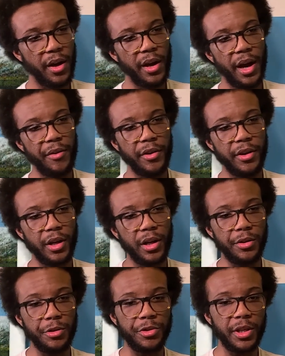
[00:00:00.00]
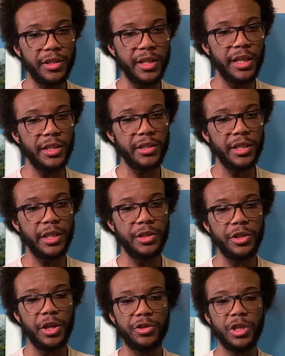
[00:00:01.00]
And then Lieutenant Dan says, you
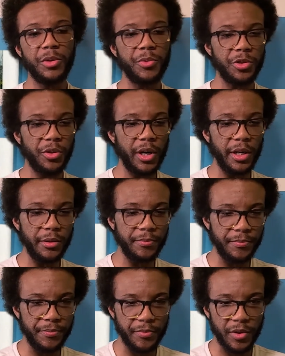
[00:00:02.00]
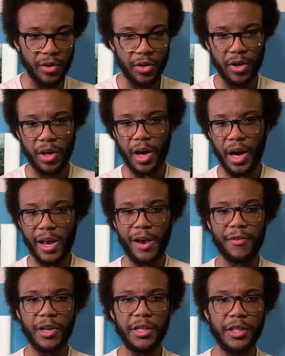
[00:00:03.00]
know, Ginny was right. I have an
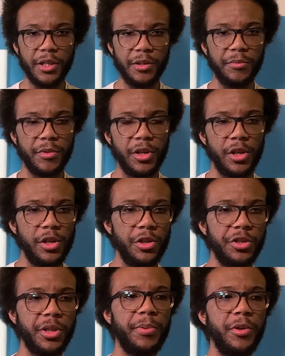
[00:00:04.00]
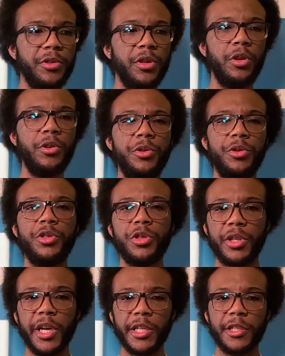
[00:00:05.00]
idea. You're supposed to lose your
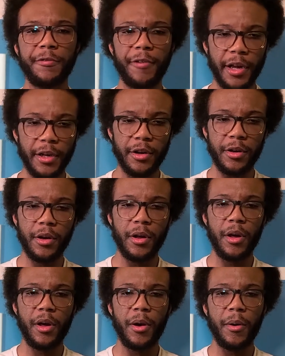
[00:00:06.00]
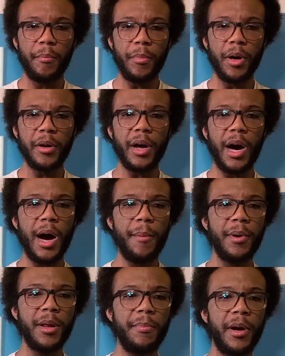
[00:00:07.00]
next fight, but I'm going
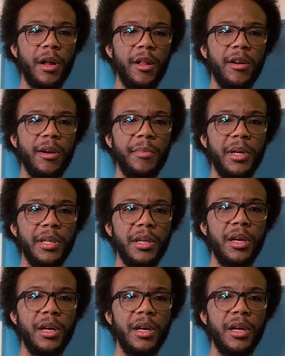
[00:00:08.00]
to bet all our money